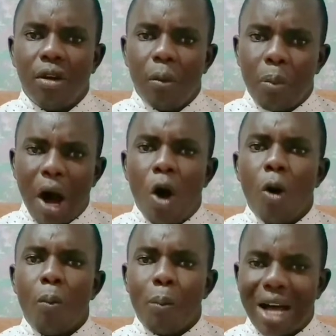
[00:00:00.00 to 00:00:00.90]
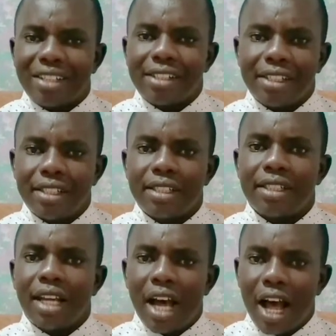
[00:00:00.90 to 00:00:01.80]
Pahom passes
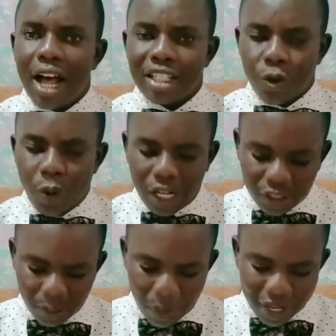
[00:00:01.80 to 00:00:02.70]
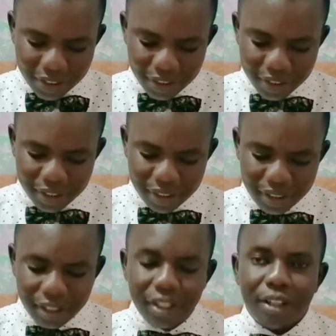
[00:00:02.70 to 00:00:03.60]
as a wealthy person.
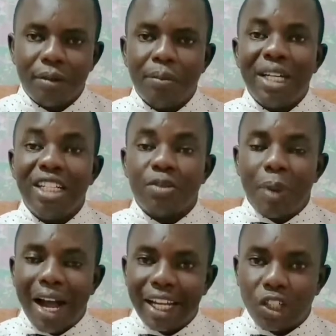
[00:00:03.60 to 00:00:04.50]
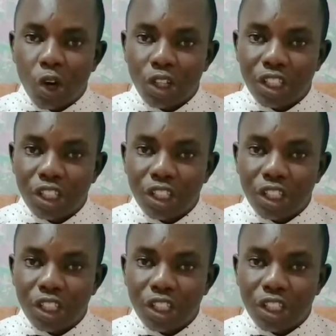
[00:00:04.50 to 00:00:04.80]
But despite all